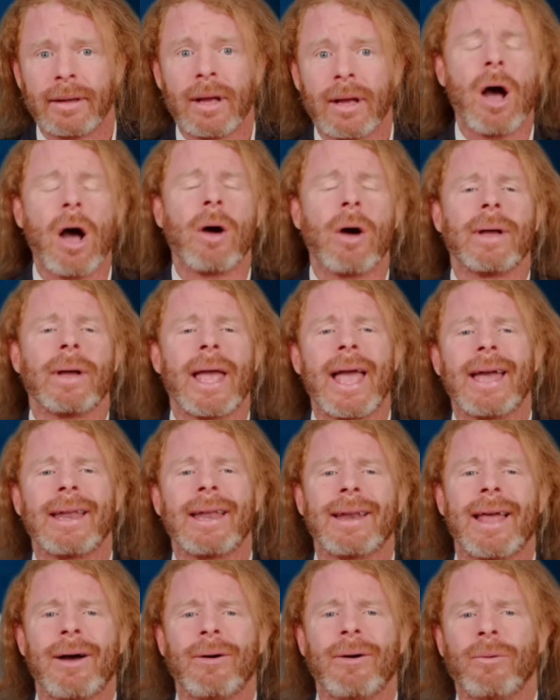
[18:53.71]
Oh,
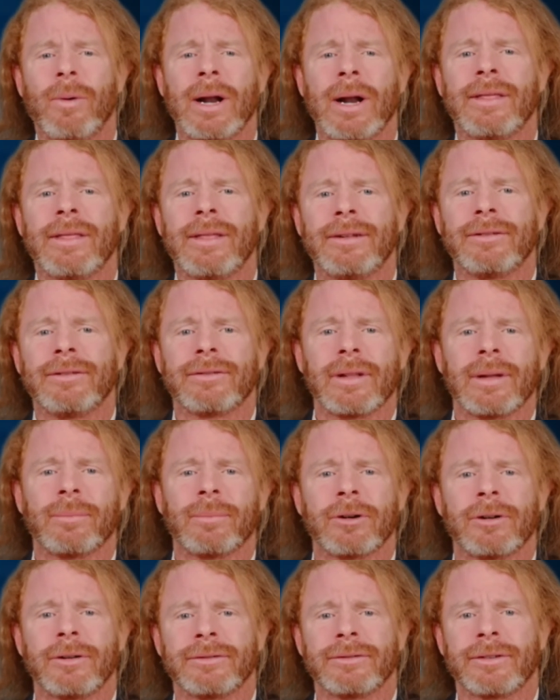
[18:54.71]
and uh, one of these
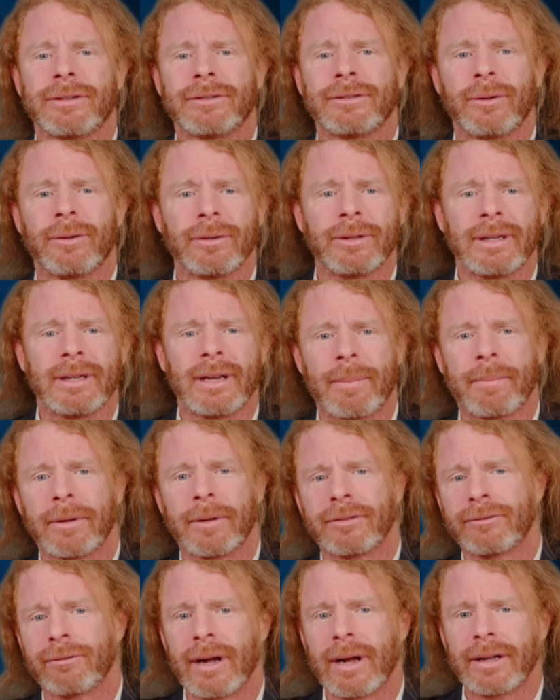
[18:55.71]
liberals is holding up a
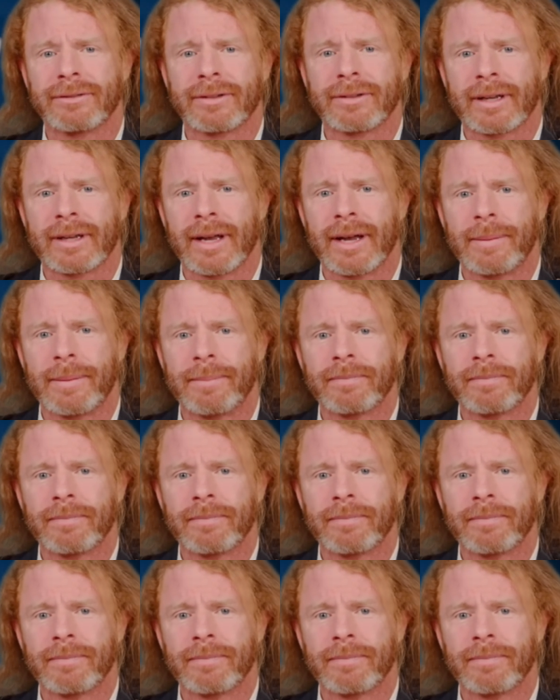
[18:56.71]
swastika.